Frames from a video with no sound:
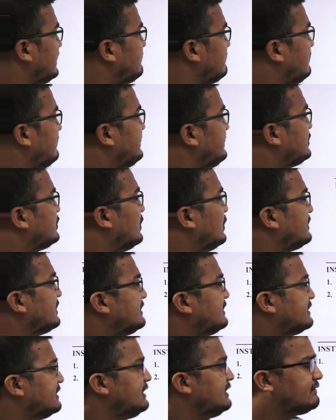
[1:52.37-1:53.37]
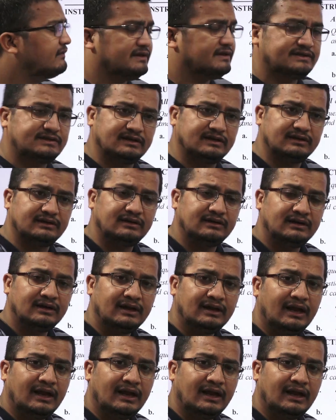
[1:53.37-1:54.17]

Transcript: there will be total three questions